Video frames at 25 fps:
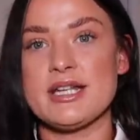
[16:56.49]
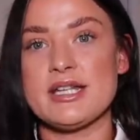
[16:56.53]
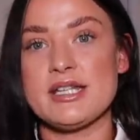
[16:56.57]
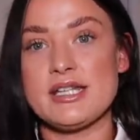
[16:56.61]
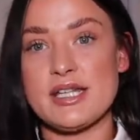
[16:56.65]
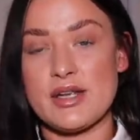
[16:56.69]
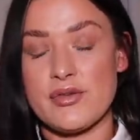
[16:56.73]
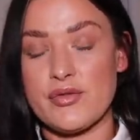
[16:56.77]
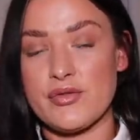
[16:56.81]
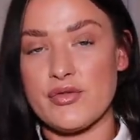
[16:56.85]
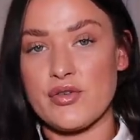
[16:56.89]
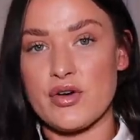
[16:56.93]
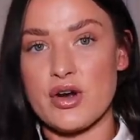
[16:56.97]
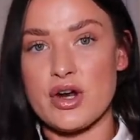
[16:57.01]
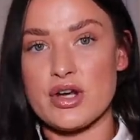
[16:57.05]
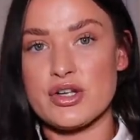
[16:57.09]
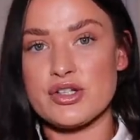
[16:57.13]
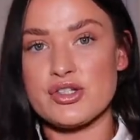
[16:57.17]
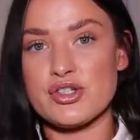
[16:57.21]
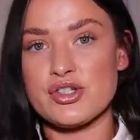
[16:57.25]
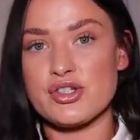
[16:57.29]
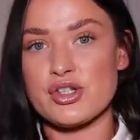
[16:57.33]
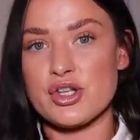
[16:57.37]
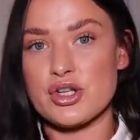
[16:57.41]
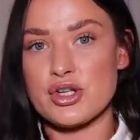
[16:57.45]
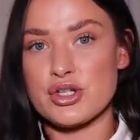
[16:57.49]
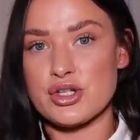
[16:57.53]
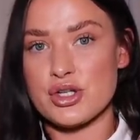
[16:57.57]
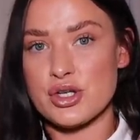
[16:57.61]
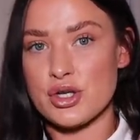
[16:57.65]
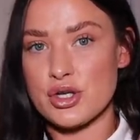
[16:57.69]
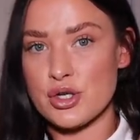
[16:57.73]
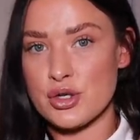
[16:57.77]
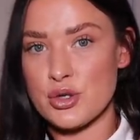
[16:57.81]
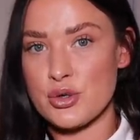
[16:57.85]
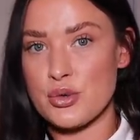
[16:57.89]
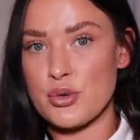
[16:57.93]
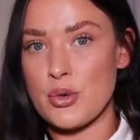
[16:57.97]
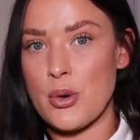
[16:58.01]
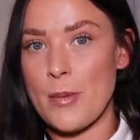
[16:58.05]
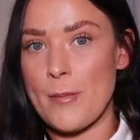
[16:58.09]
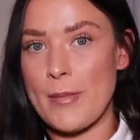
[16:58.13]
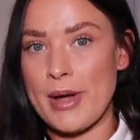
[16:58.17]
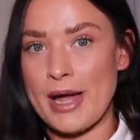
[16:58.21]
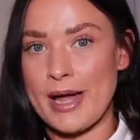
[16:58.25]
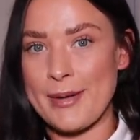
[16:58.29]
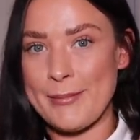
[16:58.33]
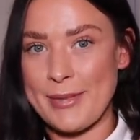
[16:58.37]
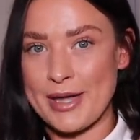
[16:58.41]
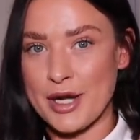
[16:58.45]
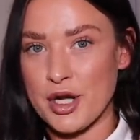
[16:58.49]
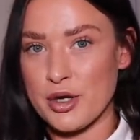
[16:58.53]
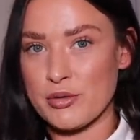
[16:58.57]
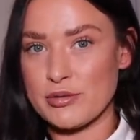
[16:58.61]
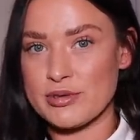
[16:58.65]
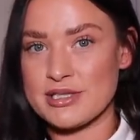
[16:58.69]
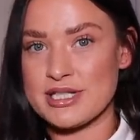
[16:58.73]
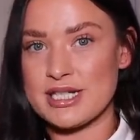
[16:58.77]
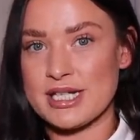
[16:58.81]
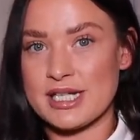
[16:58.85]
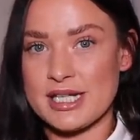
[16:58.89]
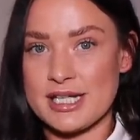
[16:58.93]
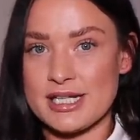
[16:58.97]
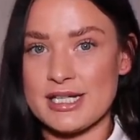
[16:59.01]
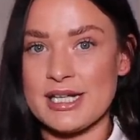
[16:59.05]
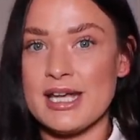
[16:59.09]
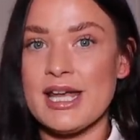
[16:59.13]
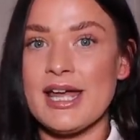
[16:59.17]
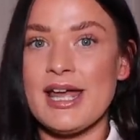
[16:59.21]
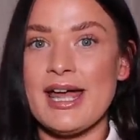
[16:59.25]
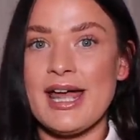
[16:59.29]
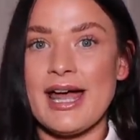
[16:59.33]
difference to my makeup routine,